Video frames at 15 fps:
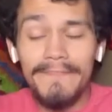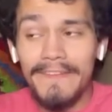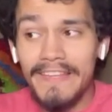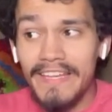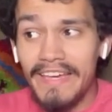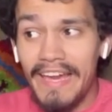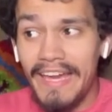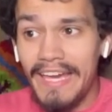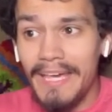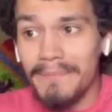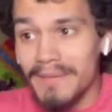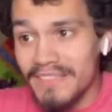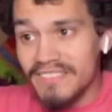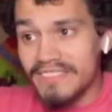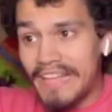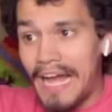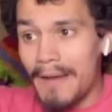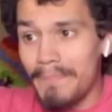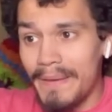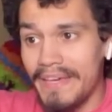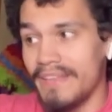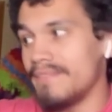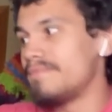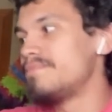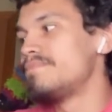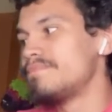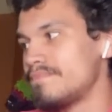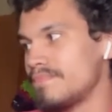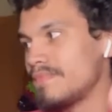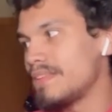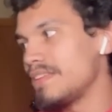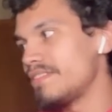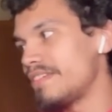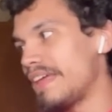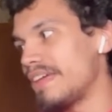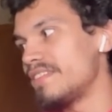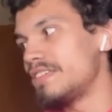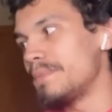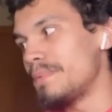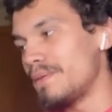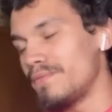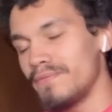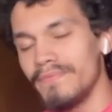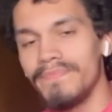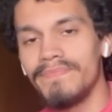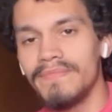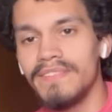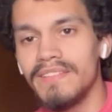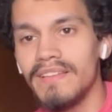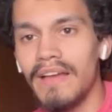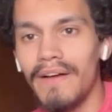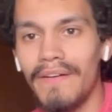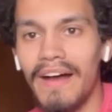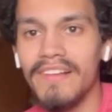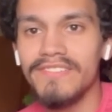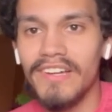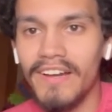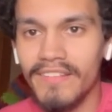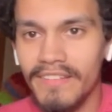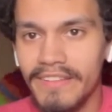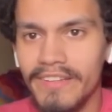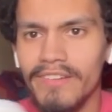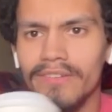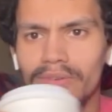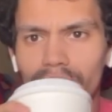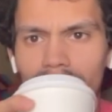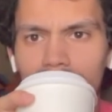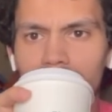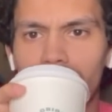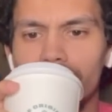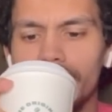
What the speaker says: in the game! Stop it! Let's take a sip of hot chocolate here real quick before